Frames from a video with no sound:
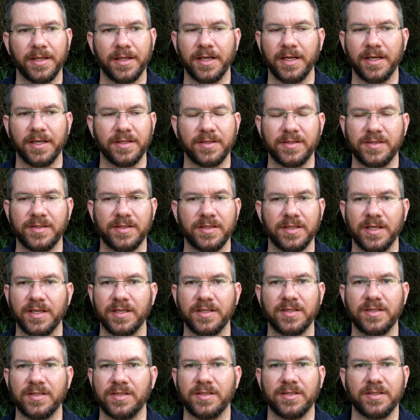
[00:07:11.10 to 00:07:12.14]

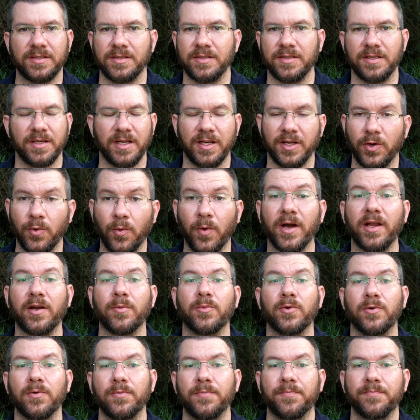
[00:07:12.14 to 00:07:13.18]
It's
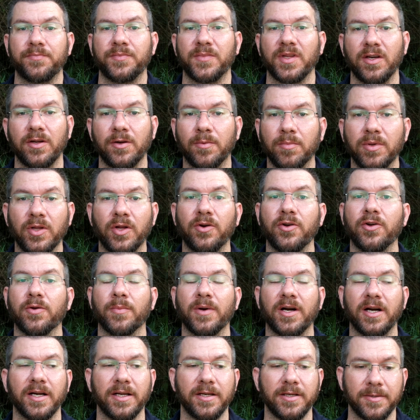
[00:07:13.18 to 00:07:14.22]
incredible. It'll blow your
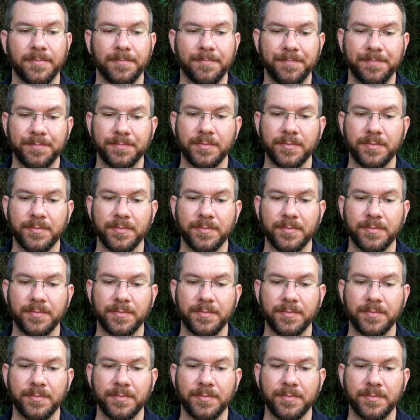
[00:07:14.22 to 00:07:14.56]
mind.